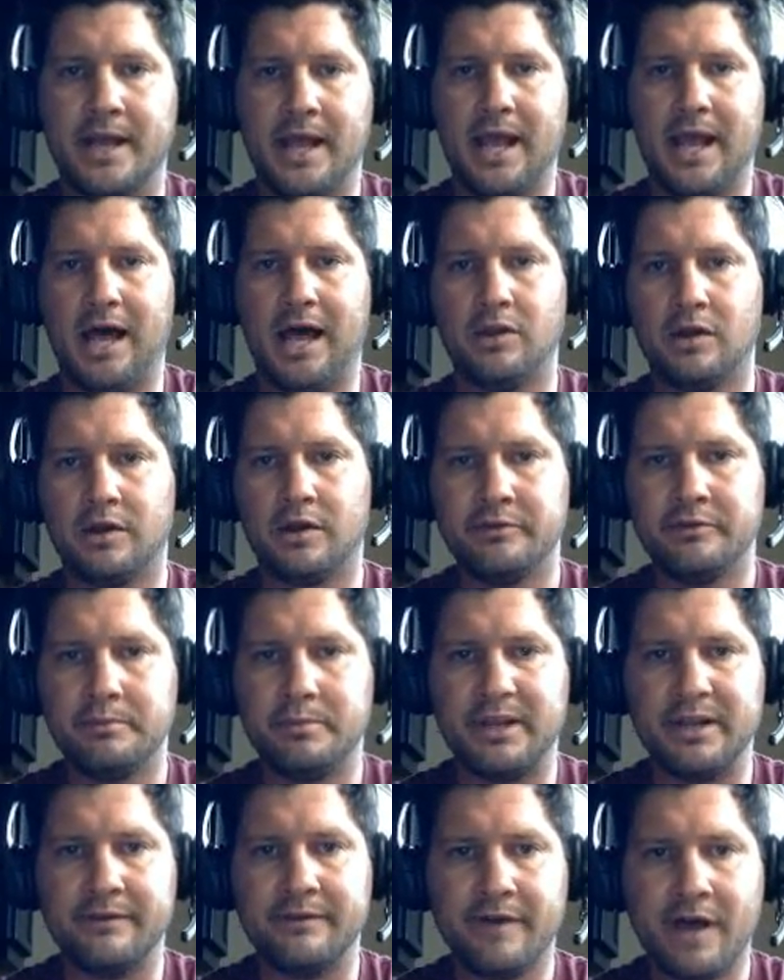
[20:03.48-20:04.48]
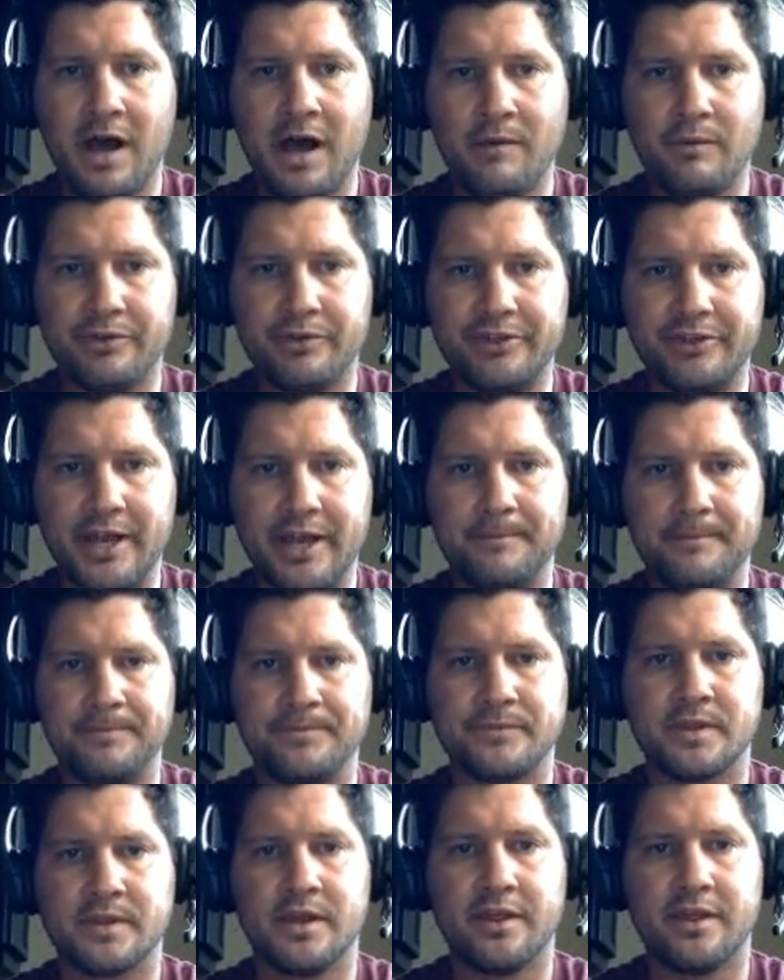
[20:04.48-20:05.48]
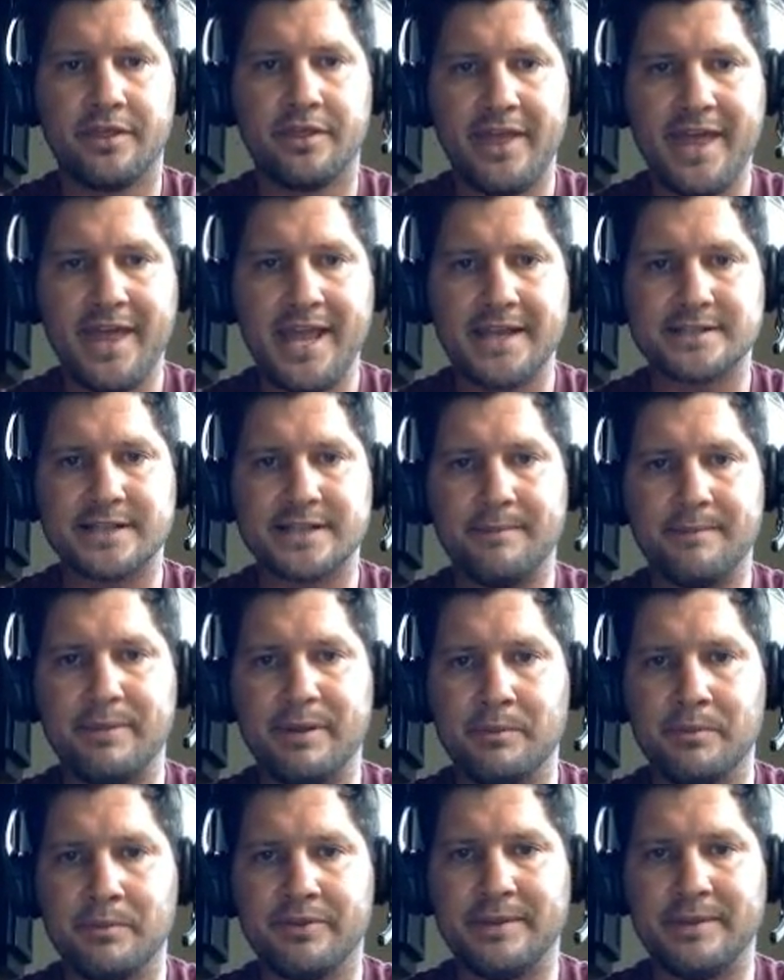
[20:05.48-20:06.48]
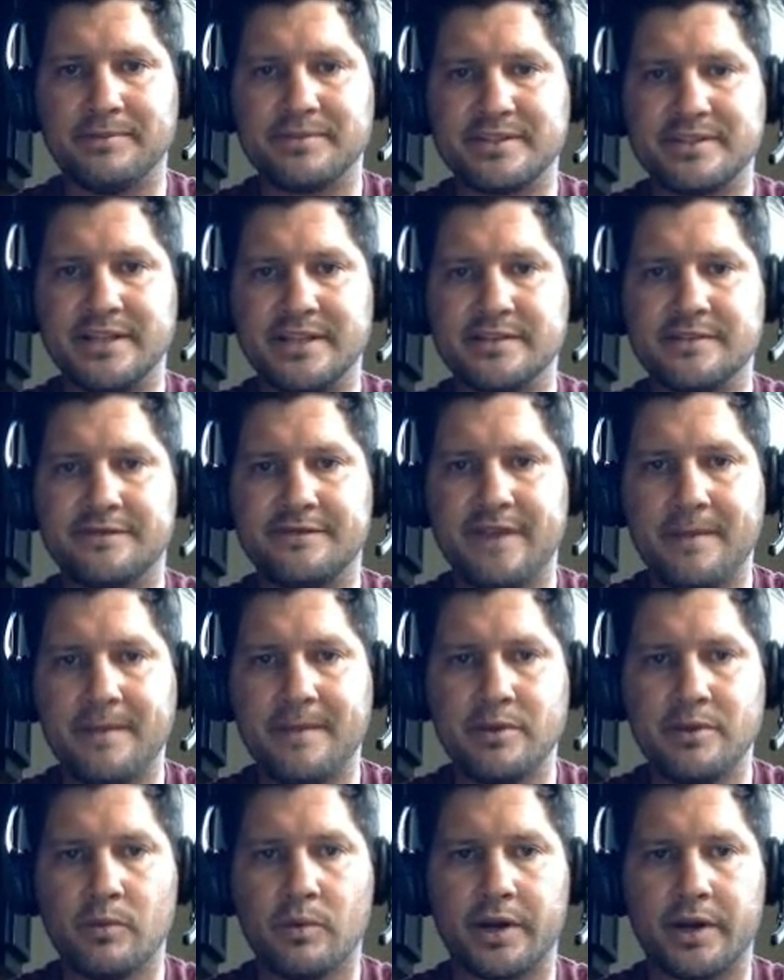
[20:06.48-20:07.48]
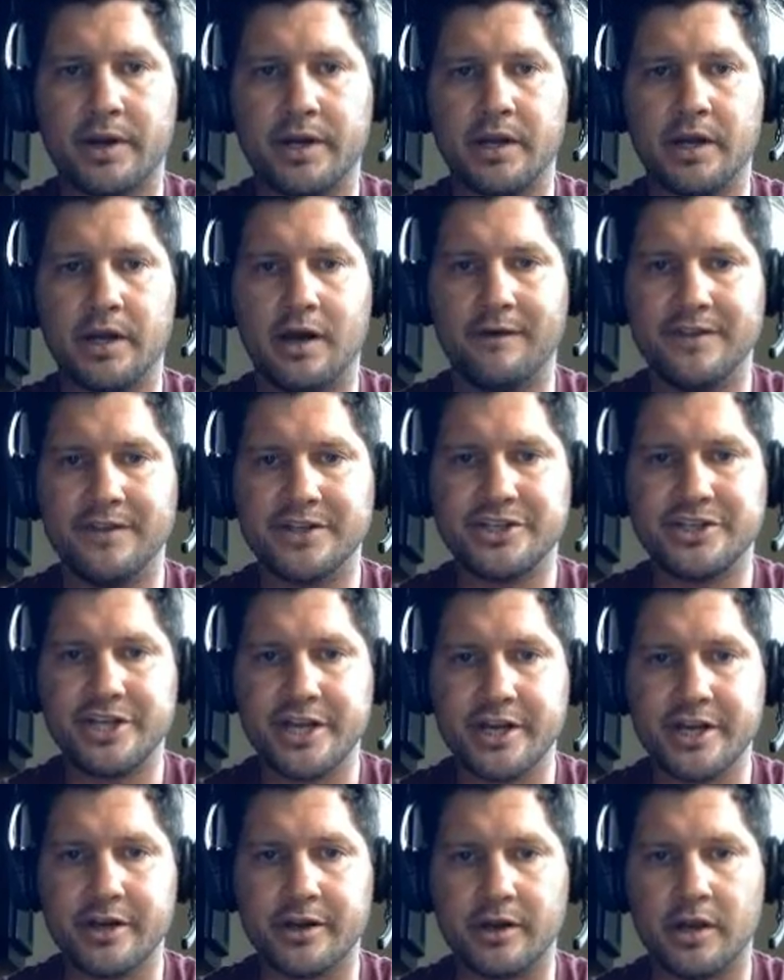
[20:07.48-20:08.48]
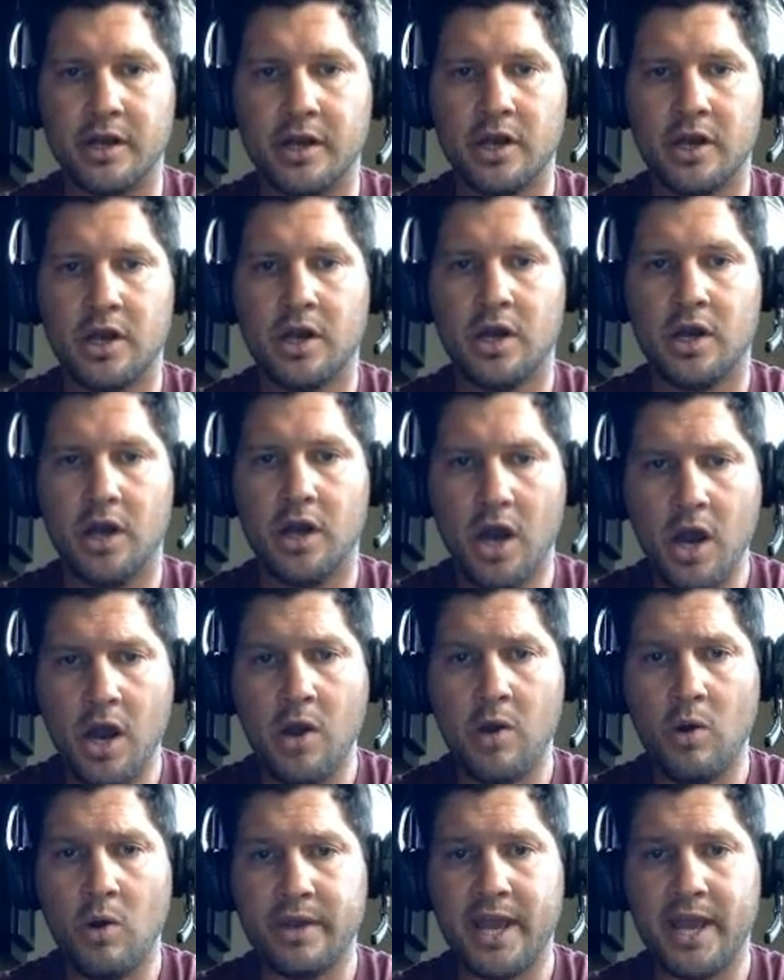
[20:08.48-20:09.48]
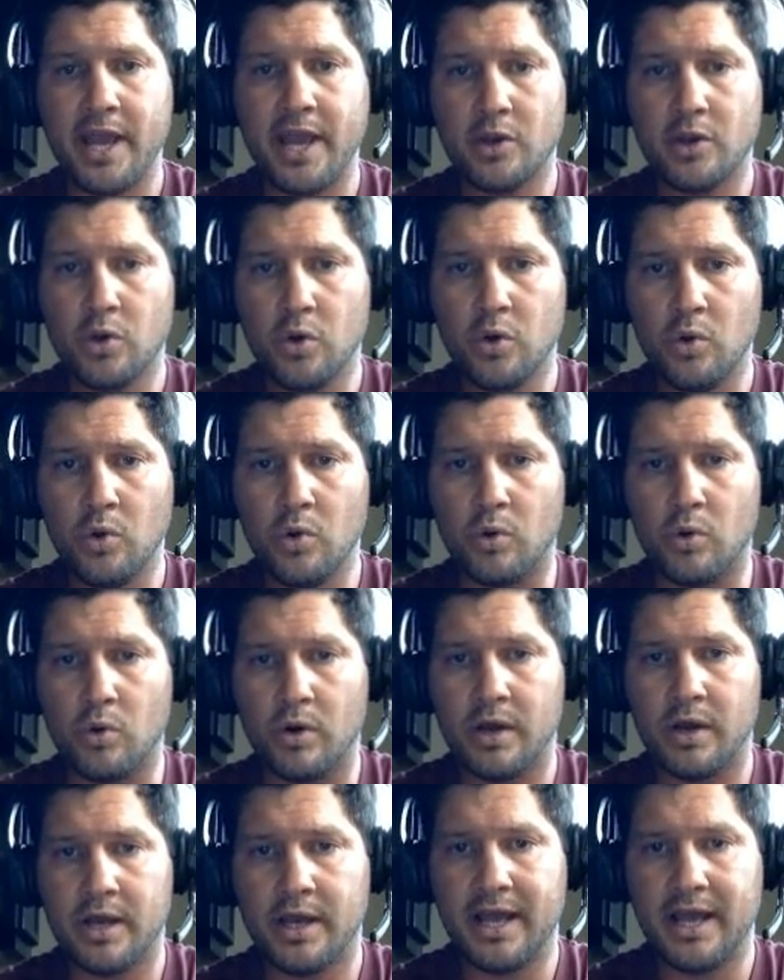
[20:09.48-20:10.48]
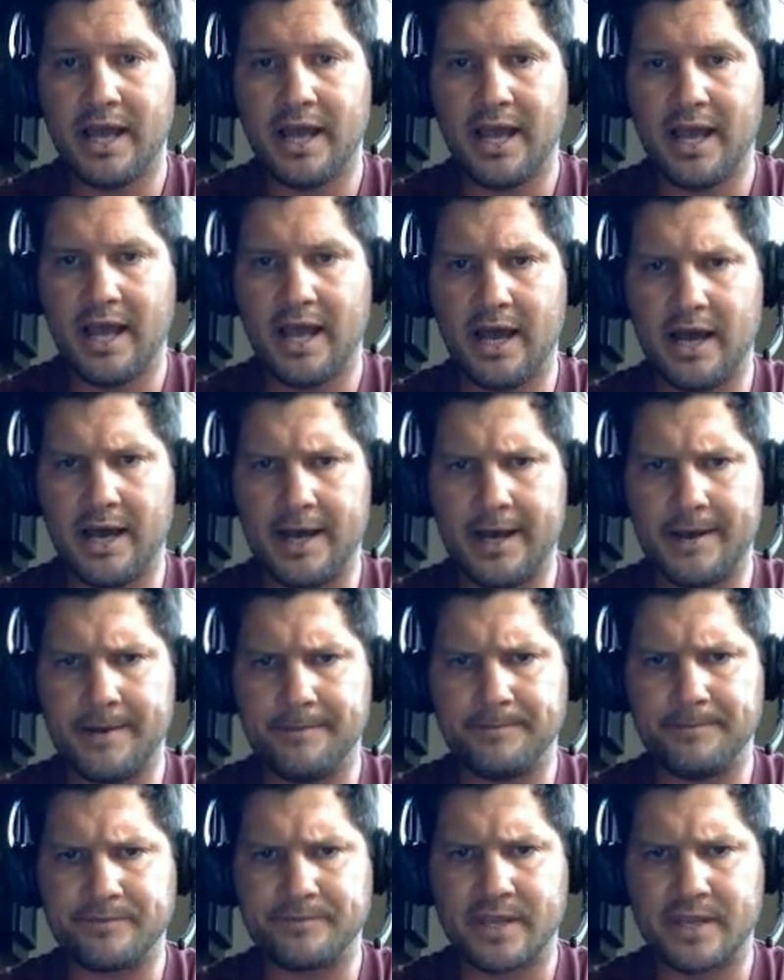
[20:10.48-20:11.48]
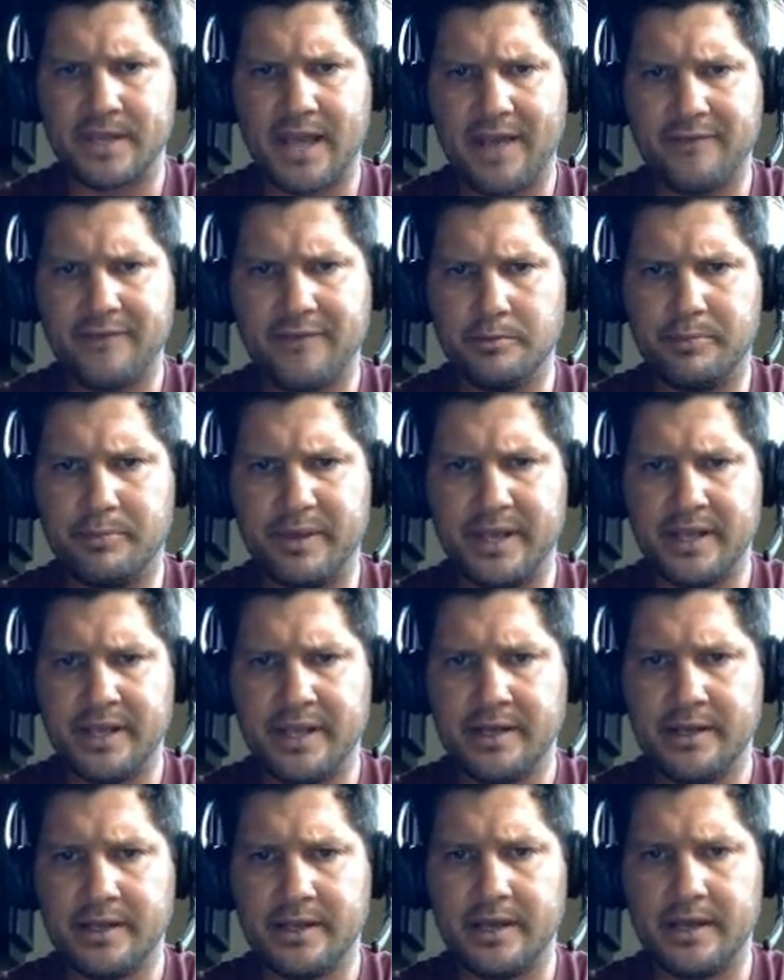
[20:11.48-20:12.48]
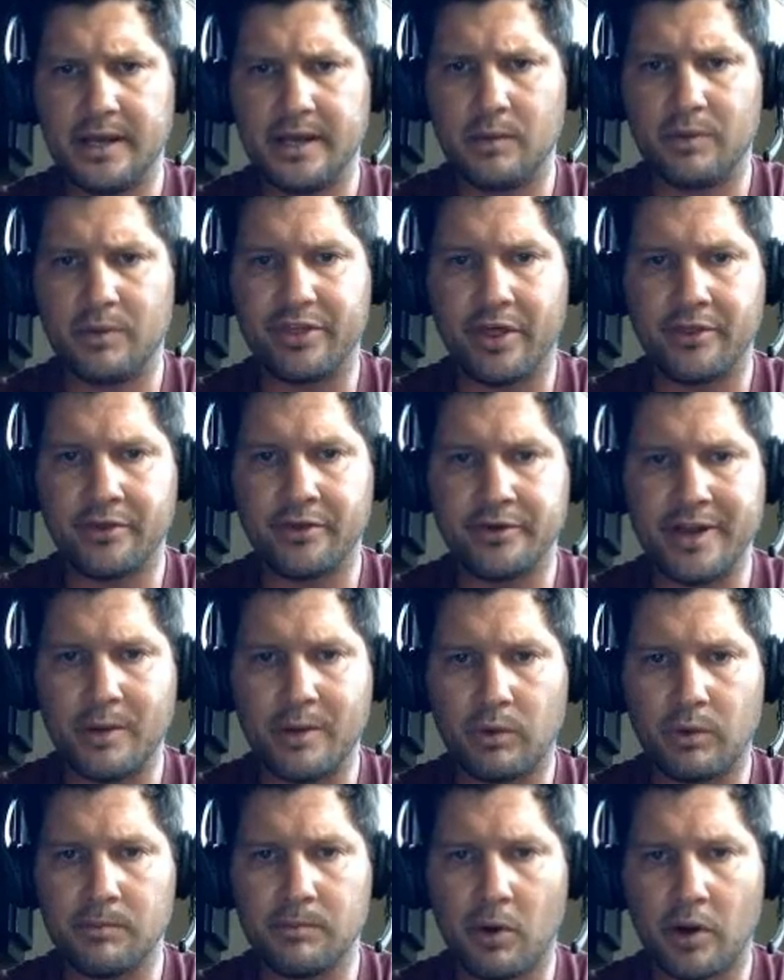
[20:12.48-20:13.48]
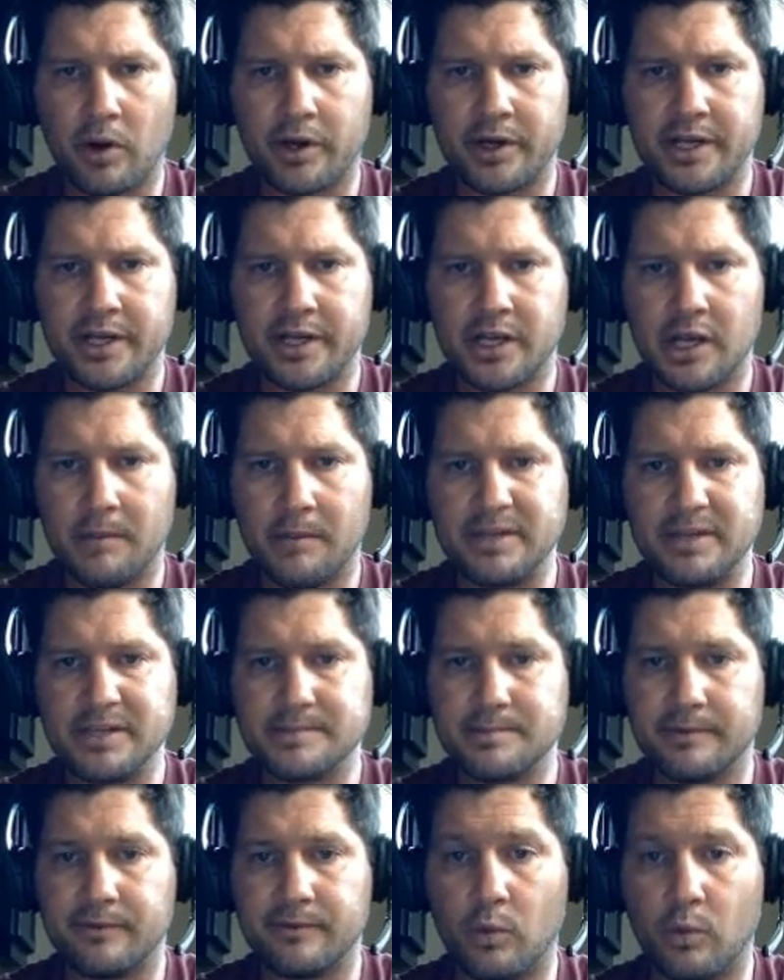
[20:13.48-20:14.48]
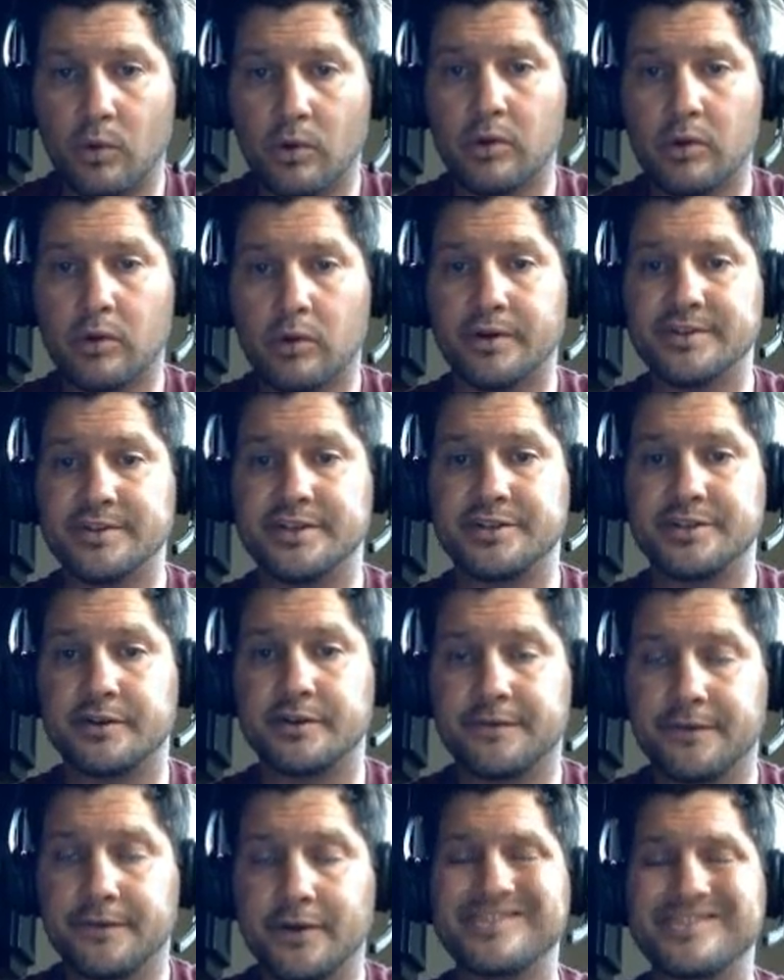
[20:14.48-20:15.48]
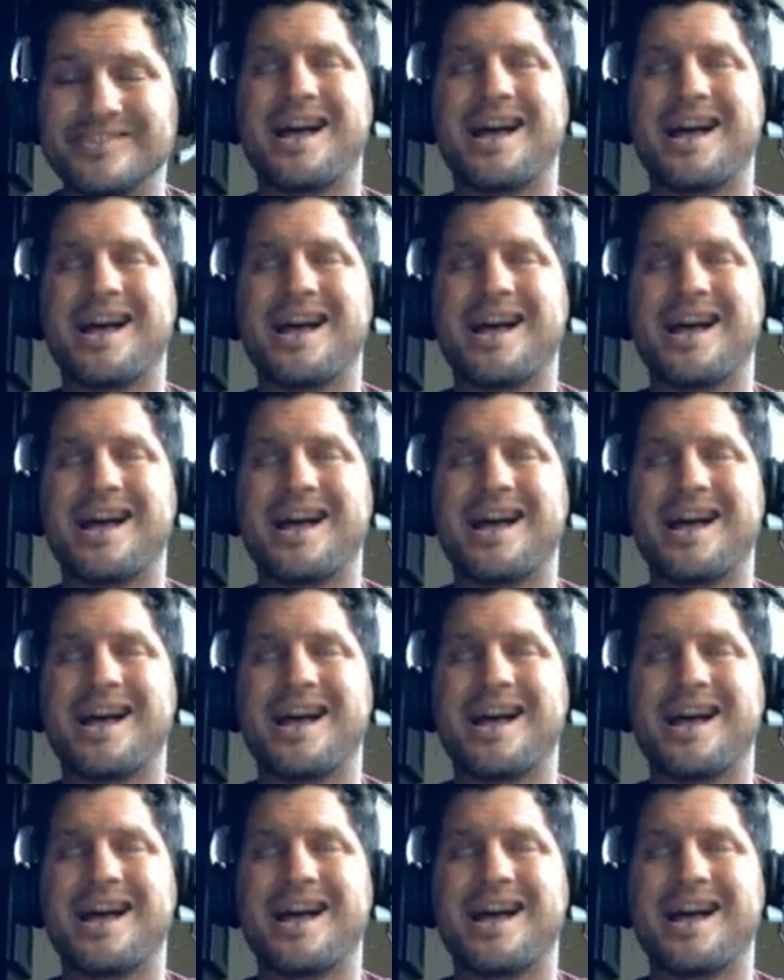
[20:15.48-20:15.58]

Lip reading: How long have you been involved with them? Thanks. I've been with them since February of this year. Oh, okay, cool. Have you been with other network marketing companies before, or is this your first?